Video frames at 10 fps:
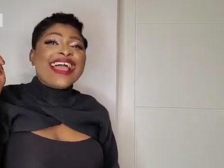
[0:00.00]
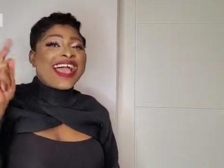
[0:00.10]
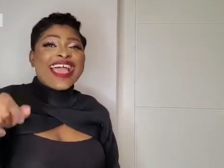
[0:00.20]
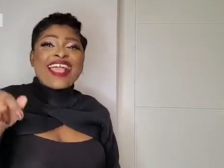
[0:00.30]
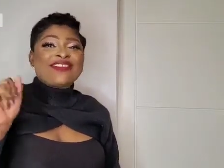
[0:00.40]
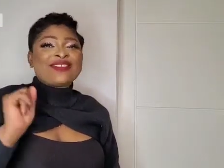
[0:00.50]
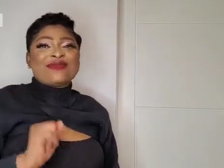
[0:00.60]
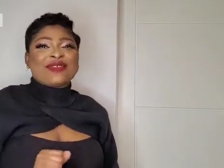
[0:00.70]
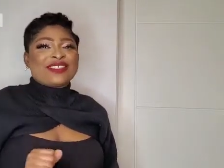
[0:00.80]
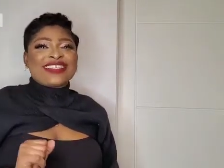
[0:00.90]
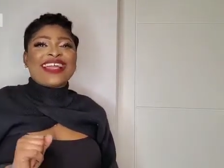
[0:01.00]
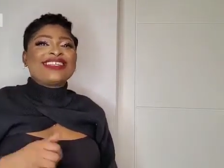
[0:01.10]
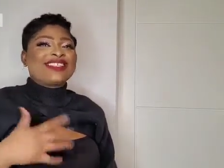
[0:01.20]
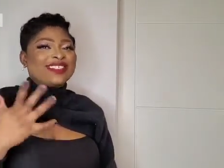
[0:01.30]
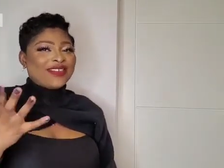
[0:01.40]
I have so much
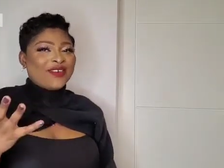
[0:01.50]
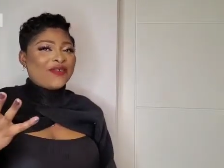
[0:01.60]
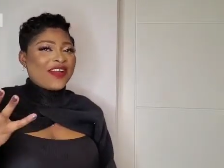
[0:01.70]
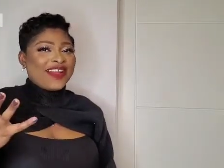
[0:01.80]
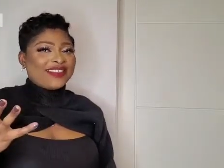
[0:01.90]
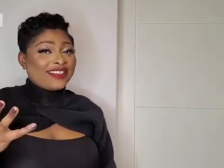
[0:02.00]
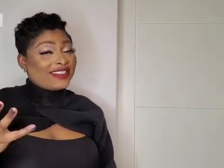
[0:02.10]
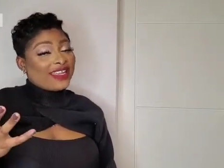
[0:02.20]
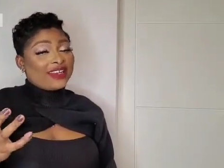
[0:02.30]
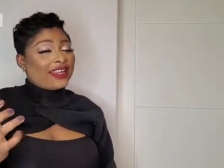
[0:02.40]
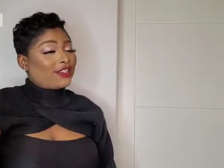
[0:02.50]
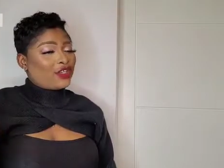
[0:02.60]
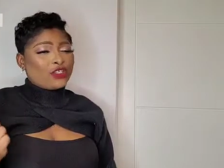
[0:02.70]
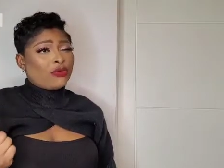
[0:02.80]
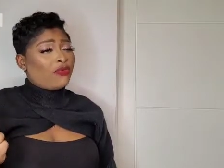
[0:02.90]
to offer on this channel. It's
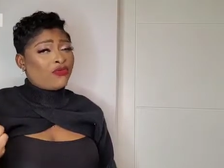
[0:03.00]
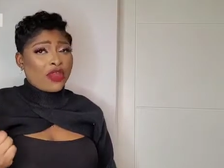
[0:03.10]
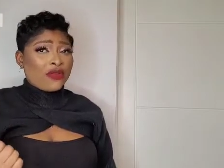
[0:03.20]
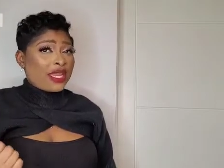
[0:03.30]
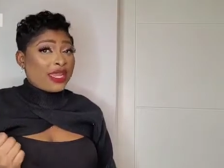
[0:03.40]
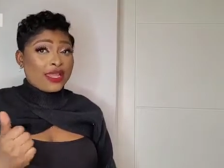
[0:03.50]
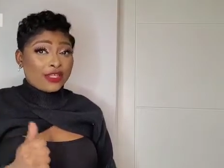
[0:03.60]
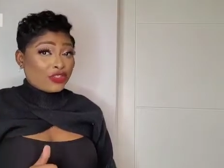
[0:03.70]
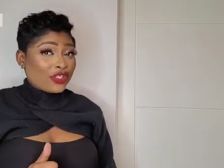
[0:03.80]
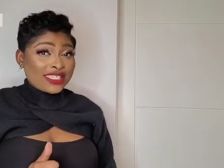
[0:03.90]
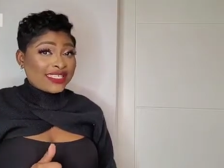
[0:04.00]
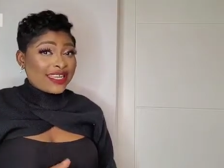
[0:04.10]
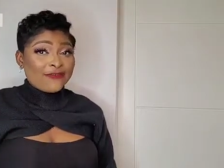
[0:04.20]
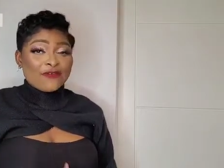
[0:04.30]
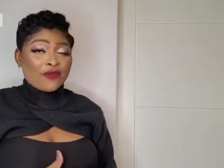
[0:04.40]
going to be very
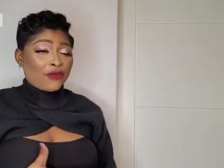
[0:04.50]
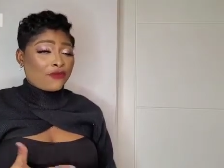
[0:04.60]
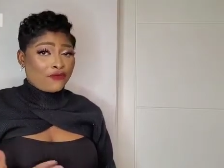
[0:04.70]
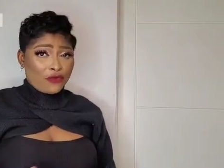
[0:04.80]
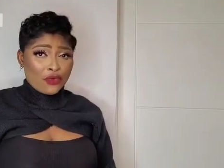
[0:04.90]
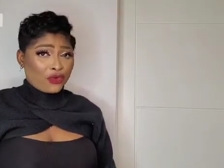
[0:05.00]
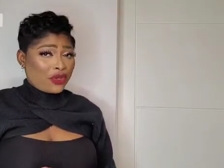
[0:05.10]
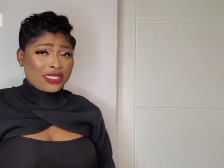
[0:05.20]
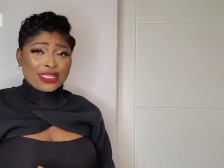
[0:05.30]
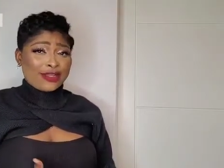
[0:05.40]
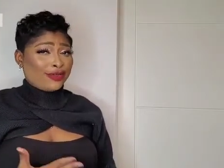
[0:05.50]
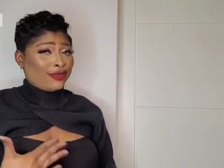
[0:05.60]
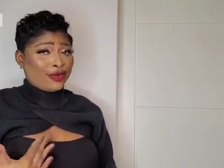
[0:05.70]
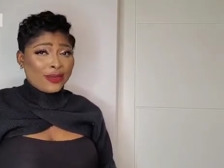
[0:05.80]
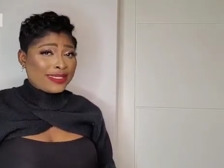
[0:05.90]
interesting, very fun. You guys are
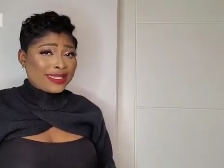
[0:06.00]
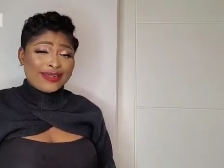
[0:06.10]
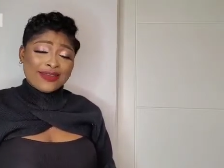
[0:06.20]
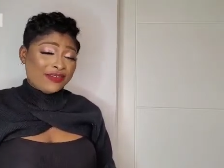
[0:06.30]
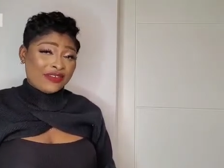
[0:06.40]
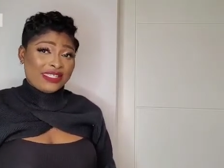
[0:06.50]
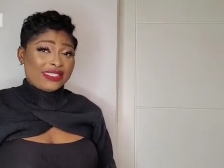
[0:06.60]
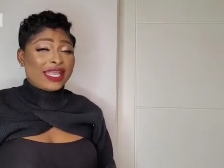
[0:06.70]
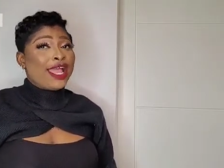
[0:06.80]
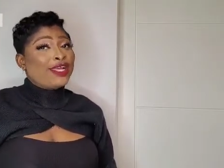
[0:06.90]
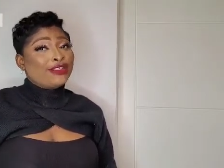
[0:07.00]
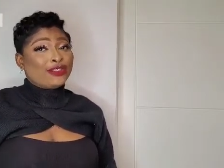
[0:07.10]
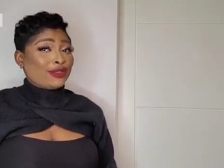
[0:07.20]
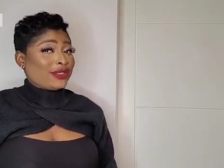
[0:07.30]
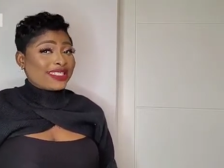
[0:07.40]
going to love it,
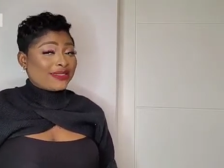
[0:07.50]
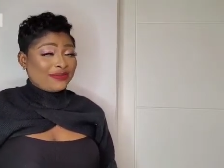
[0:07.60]
trust